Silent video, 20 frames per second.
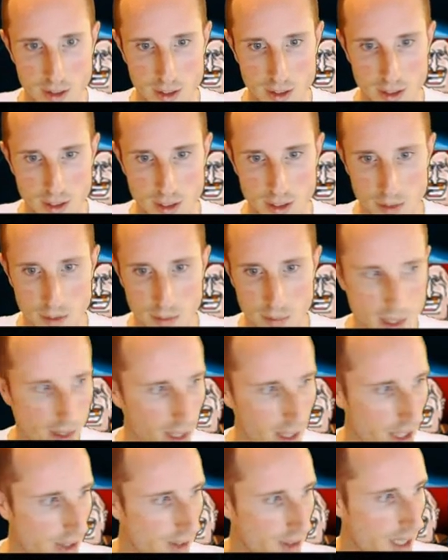means the other
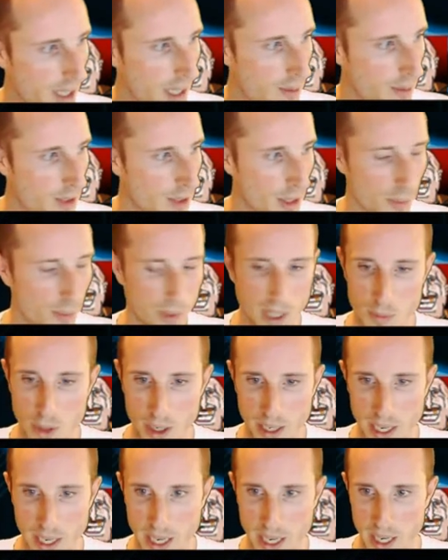tables are playing more
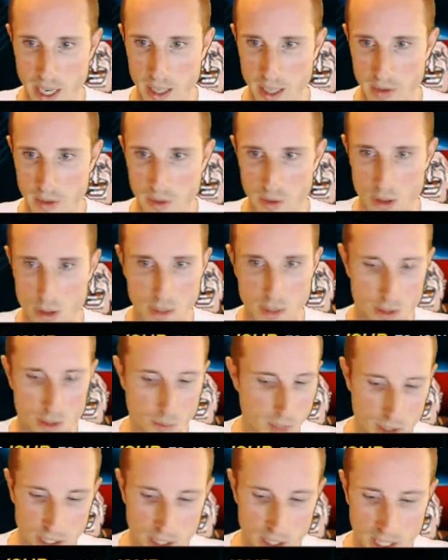hands, which means a better
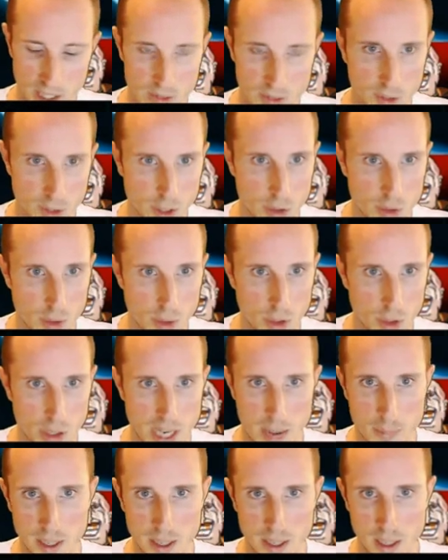chance of a cooler
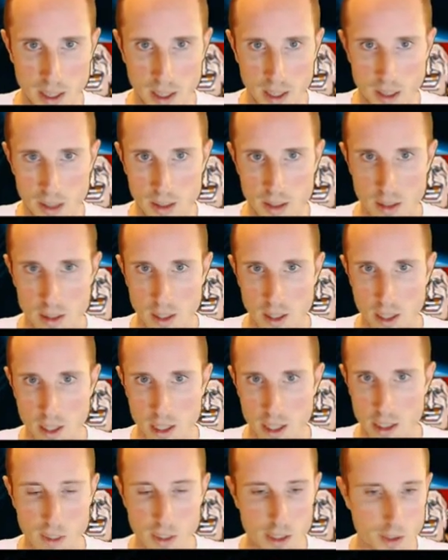happening, which means
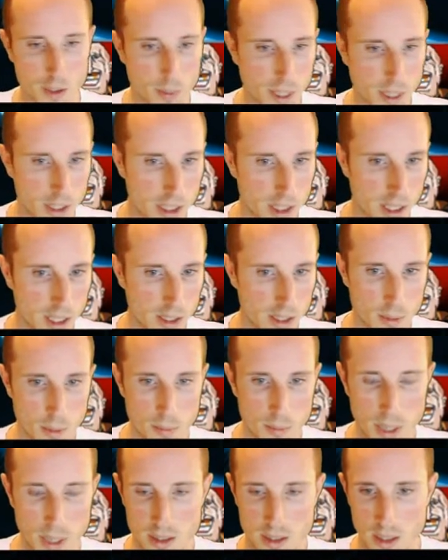a better chance of someone busting
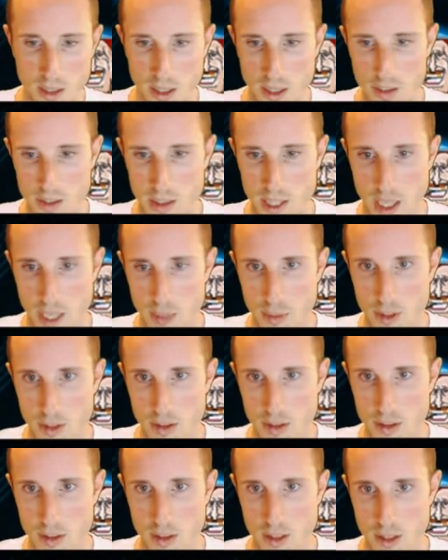on another table.
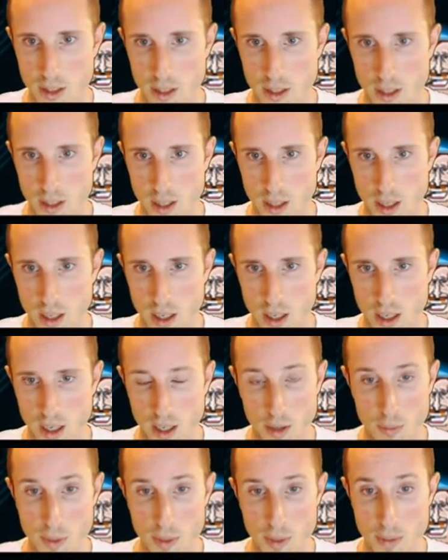Uh, it would be
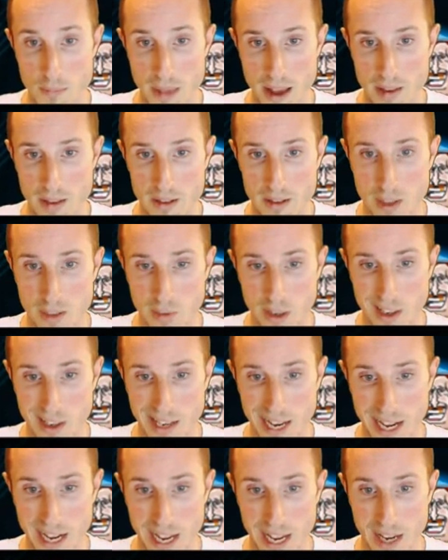amazing if we could get
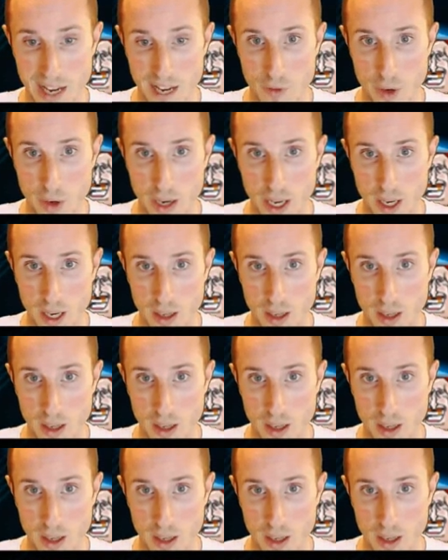hand for hand